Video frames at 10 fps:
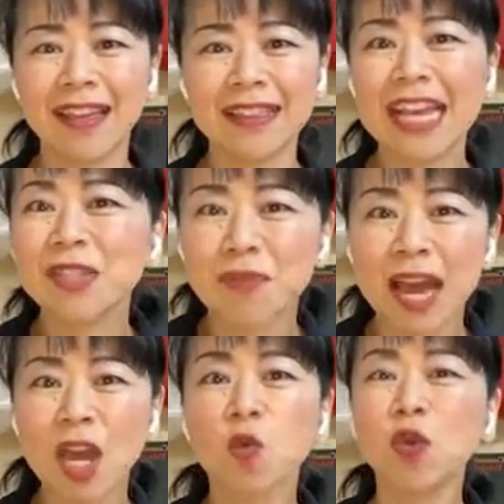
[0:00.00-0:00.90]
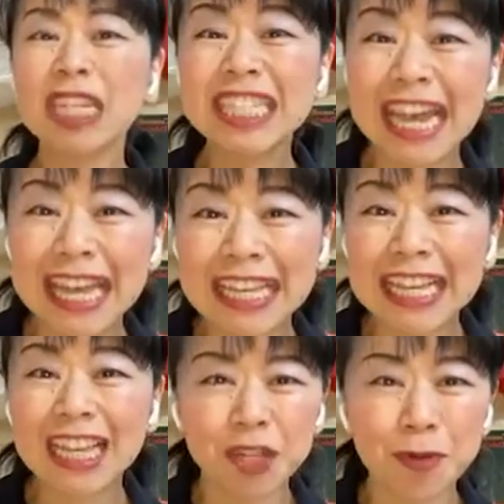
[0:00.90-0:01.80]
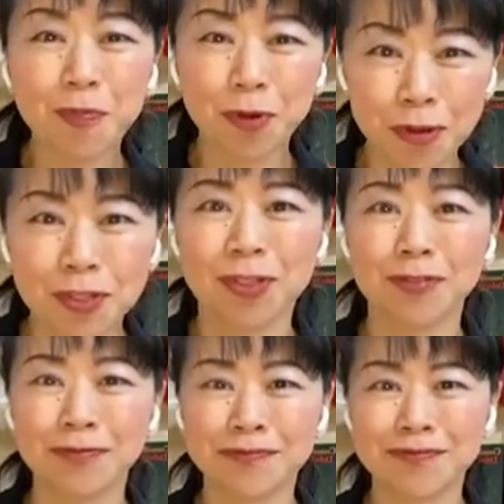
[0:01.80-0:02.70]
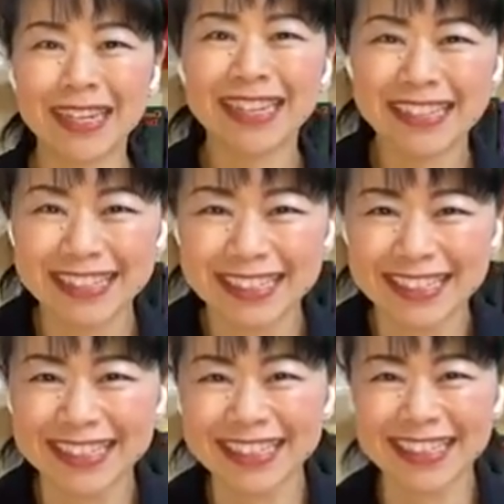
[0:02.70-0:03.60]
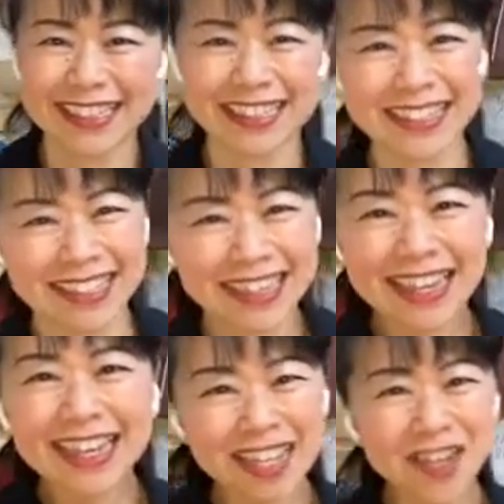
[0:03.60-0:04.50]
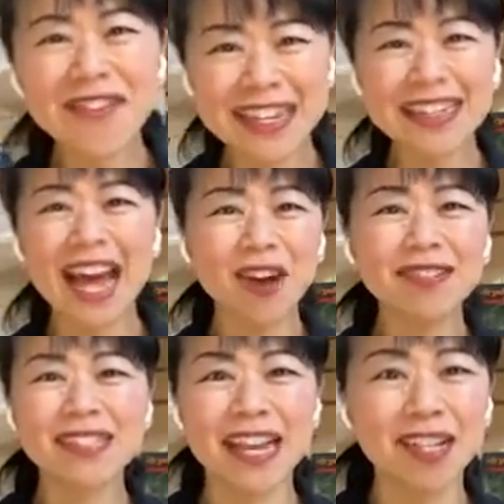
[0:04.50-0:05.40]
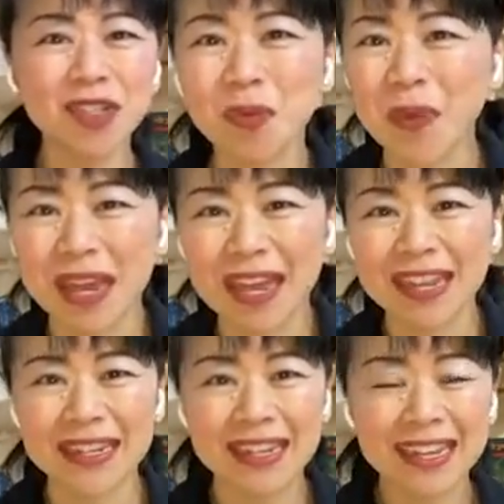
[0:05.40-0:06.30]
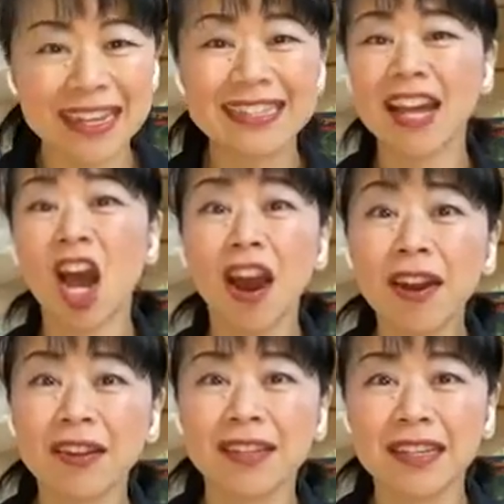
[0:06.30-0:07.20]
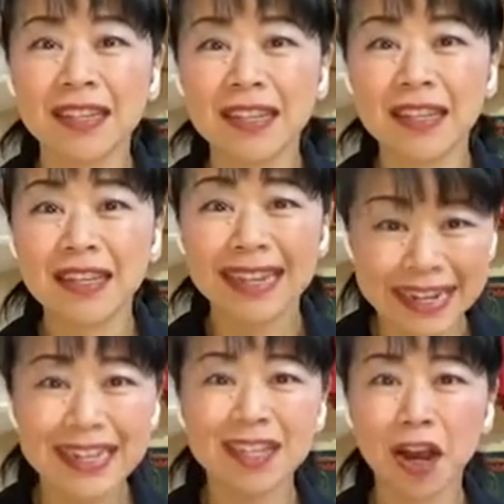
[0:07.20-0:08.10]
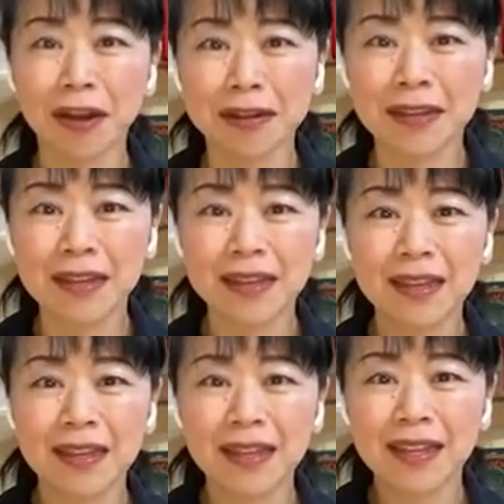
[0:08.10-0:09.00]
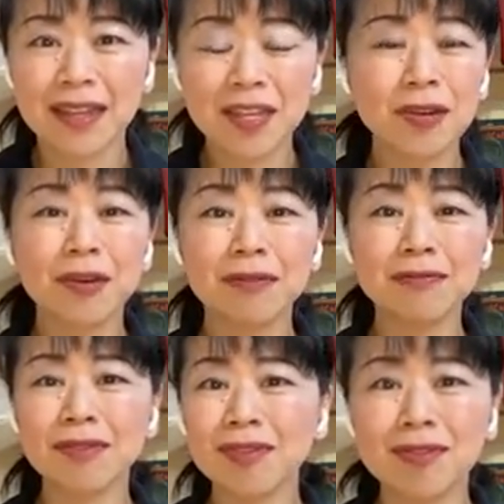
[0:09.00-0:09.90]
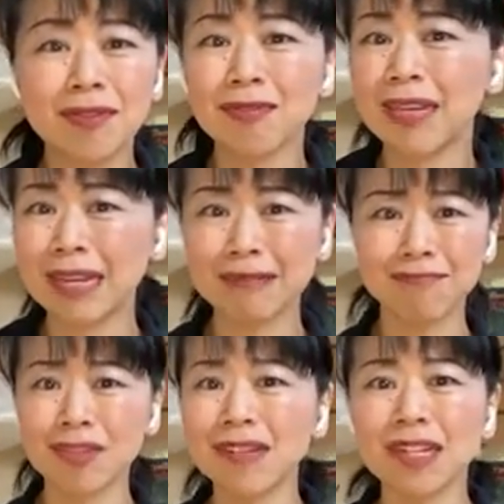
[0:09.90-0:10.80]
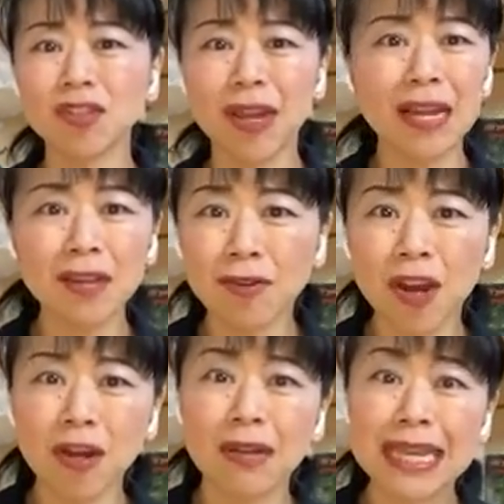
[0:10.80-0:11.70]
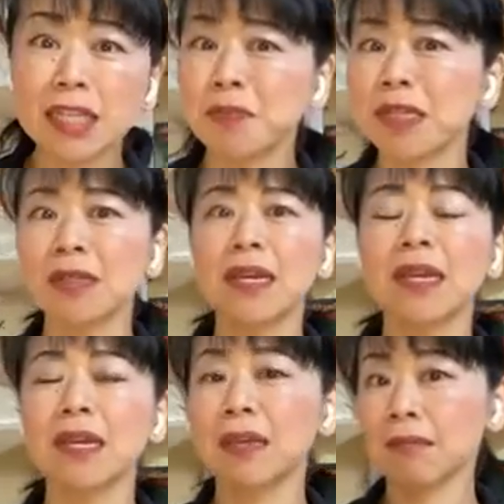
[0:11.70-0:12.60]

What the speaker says: That's why we take it a little personal. Living outside of Japan, it's hard. It is hard. You gotta try a little hard, especially